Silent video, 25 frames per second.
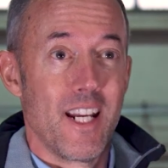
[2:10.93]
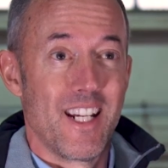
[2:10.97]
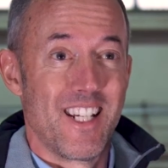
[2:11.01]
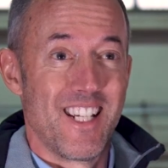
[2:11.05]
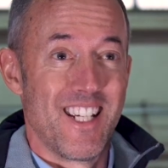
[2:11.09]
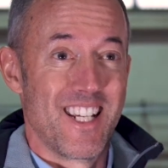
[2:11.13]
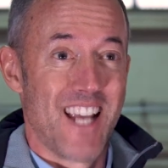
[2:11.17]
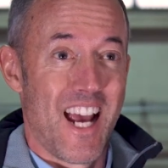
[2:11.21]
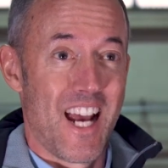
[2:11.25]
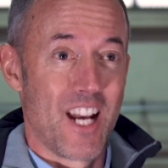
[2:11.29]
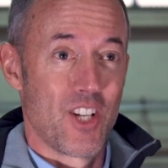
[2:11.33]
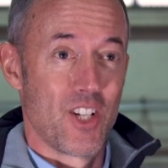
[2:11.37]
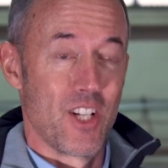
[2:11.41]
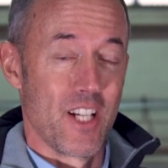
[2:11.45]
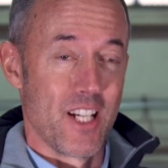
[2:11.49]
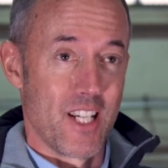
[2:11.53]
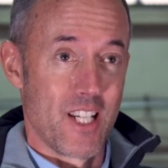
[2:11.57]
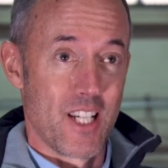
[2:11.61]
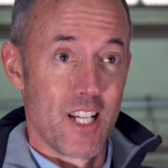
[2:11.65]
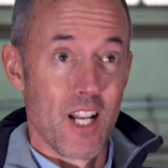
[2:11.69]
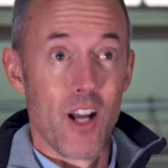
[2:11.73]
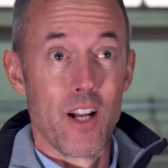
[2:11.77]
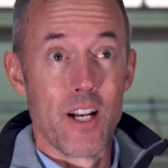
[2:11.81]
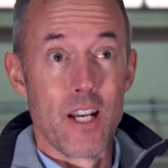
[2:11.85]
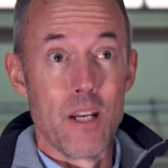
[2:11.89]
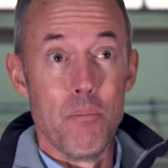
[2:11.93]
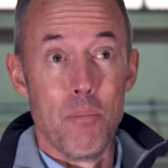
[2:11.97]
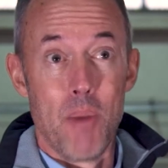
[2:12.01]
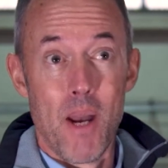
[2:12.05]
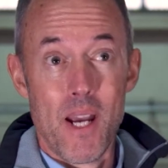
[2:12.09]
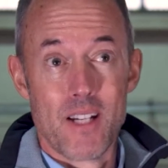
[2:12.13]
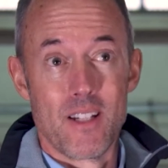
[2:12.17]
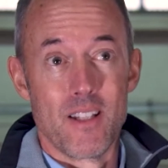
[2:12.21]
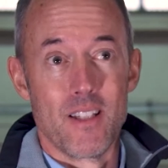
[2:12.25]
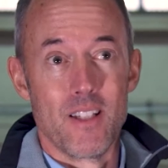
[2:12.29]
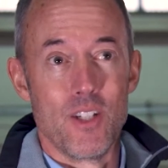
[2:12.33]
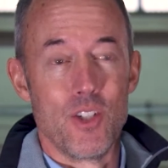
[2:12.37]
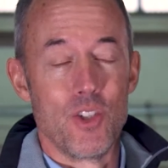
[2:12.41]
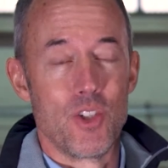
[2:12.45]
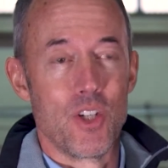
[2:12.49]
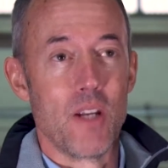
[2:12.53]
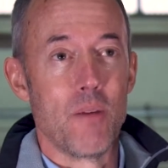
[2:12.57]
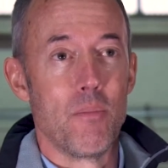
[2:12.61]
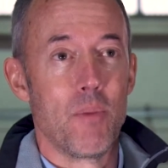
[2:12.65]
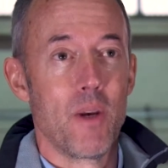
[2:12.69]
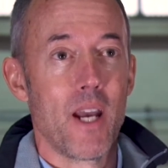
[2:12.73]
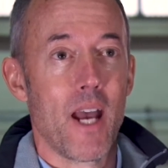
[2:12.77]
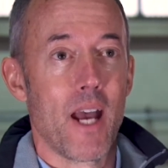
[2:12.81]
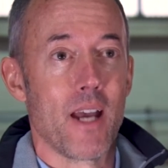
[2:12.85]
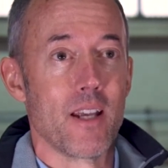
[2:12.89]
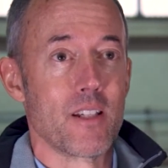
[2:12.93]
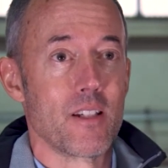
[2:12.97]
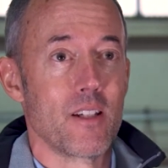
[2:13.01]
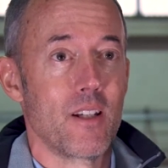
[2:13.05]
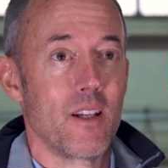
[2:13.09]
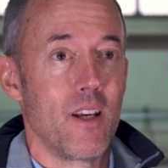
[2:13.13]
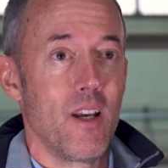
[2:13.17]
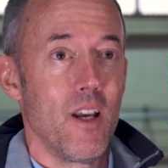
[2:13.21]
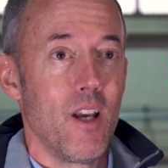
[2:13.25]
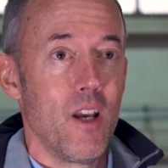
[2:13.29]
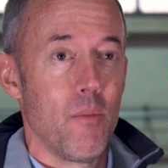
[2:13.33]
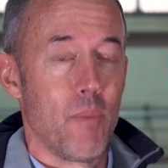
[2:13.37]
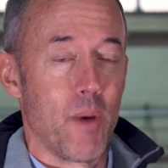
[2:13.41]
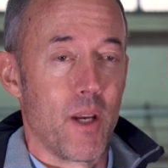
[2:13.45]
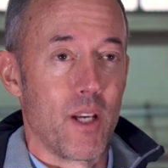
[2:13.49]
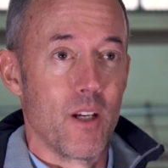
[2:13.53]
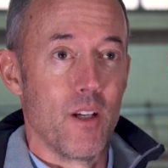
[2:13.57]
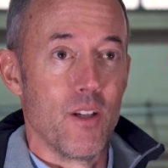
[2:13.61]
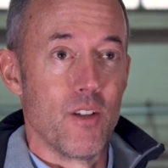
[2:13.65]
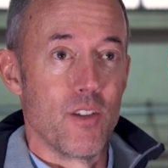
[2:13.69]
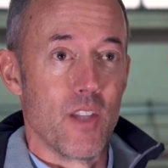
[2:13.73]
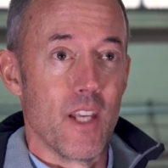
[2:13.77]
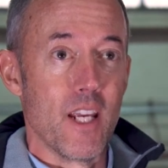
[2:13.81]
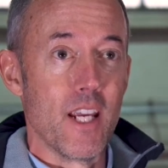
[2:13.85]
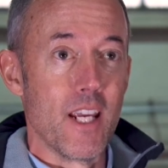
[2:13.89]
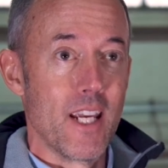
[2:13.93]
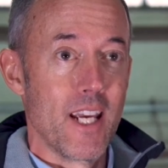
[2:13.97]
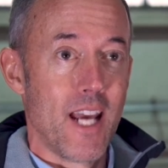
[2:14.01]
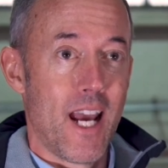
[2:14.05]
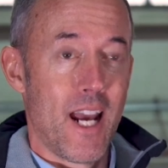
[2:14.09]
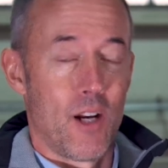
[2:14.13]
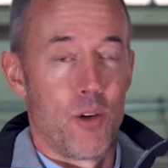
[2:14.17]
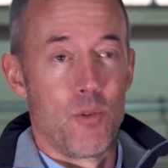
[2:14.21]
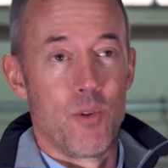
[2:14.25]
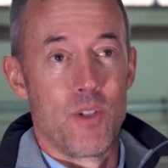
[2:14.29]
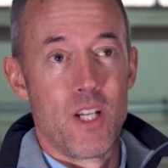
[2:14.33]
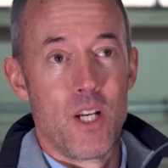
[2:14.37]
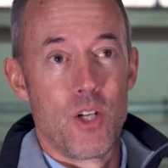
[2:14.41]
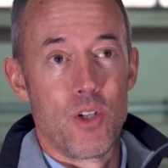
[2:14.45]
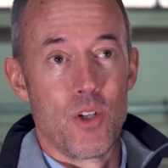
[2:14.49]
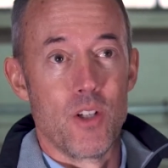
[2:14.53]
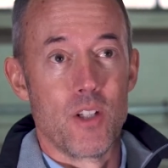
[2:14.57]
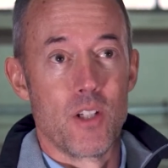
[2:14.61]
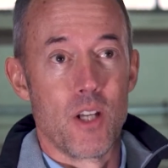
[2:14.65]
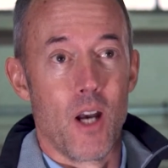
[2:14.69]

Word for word: it is actually slightly better than G P S, because the acquisition